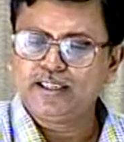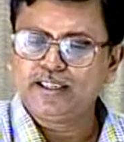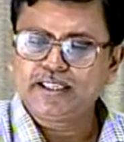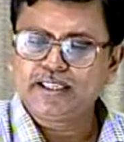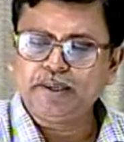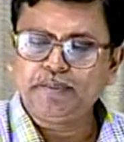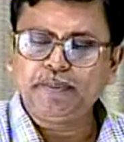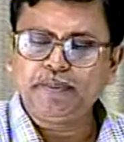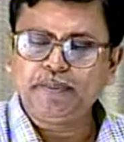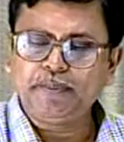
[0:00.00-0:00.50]

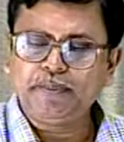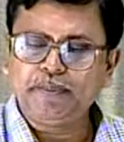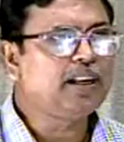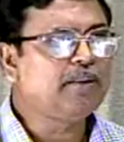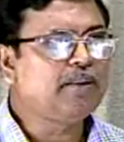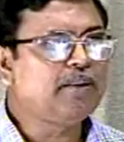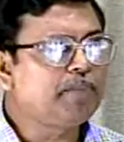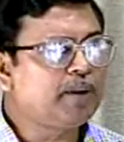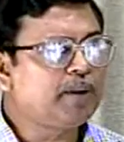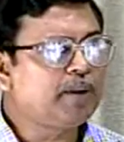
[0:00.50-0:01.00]
typical
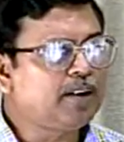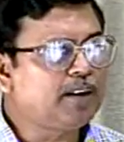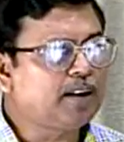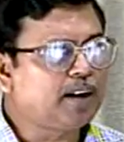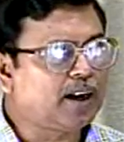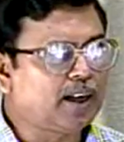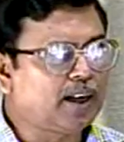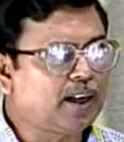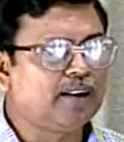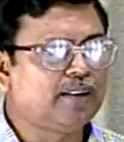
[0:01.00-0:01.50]
implant
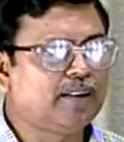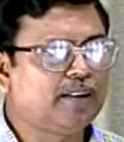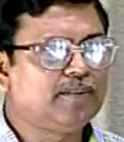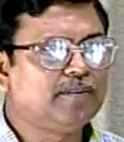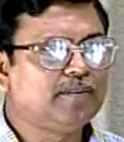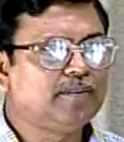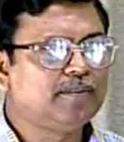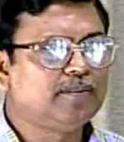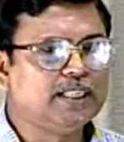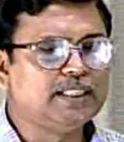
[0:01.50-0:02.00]
current
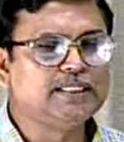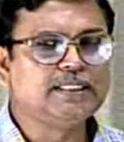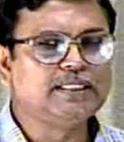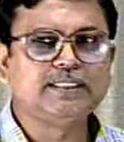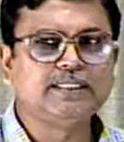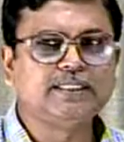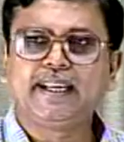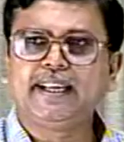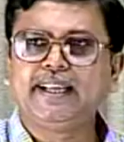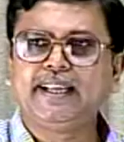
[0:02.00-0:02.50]
is in
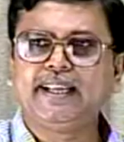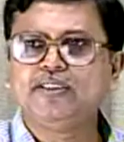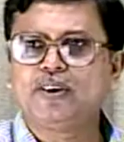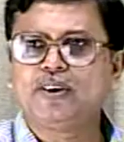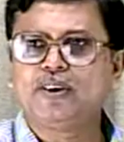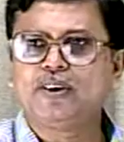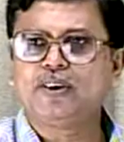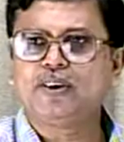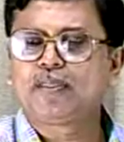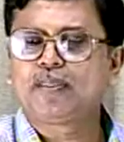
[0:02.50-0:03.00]
the range
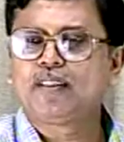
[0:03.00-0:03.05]
of